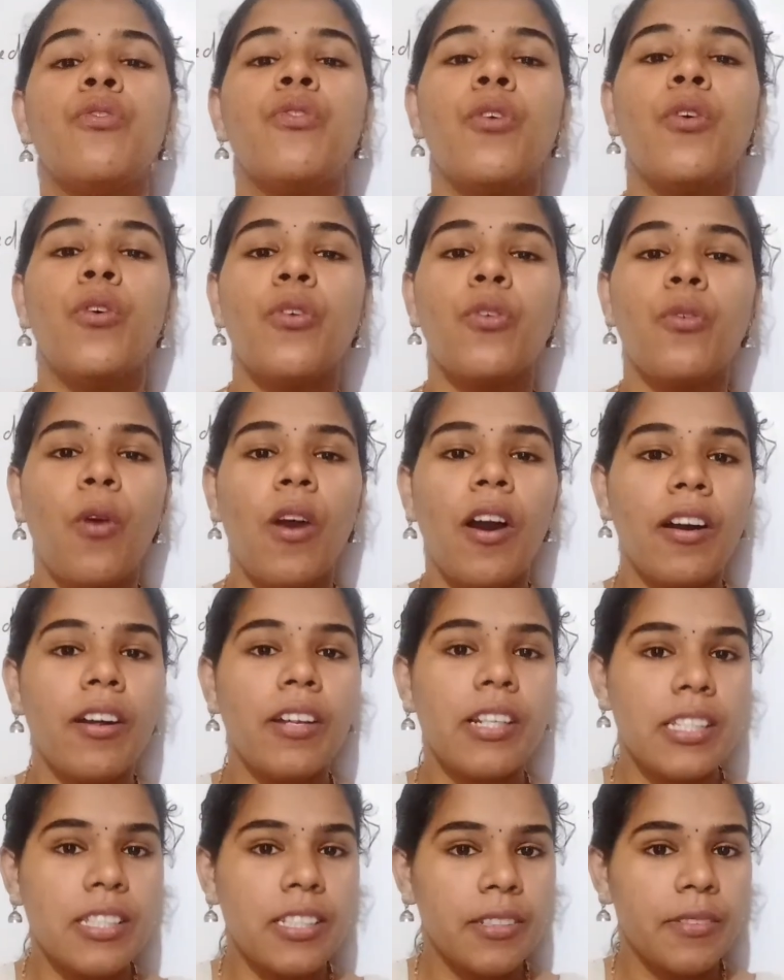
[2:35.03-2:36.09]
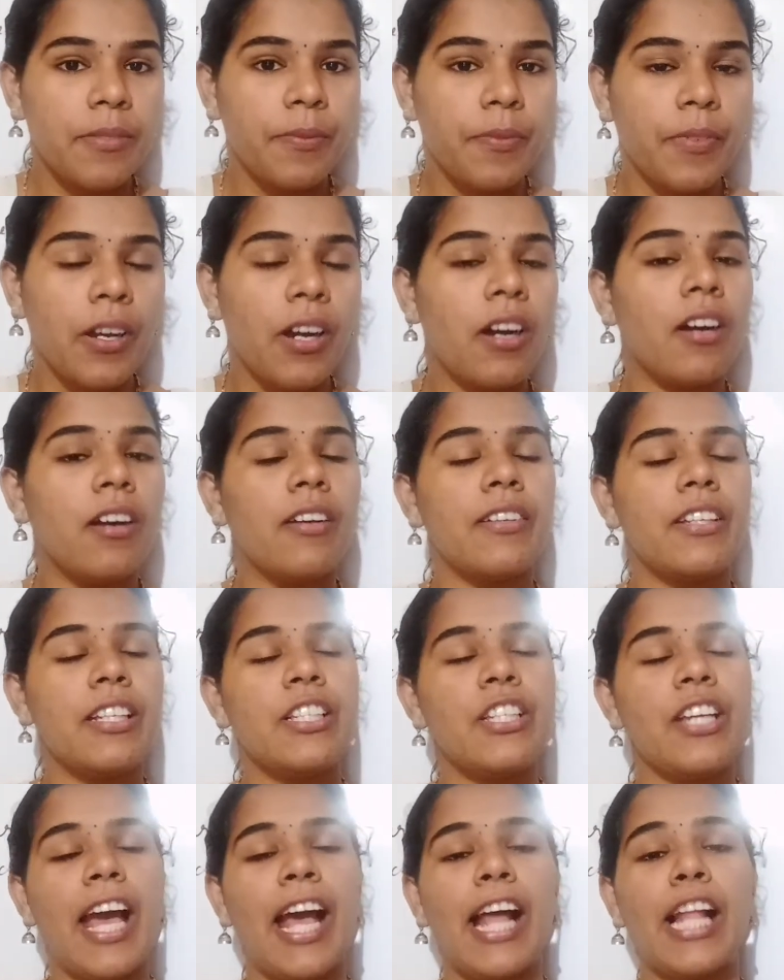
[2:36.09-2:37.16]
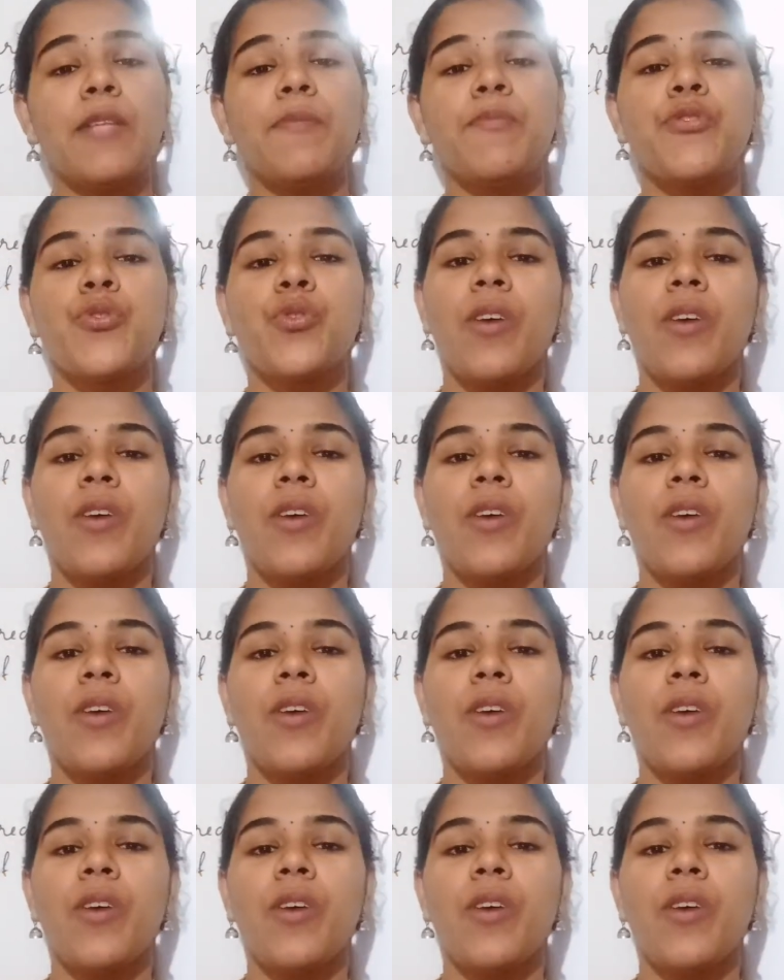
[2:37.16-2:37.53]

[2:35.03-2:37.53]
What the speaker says: For what? It helps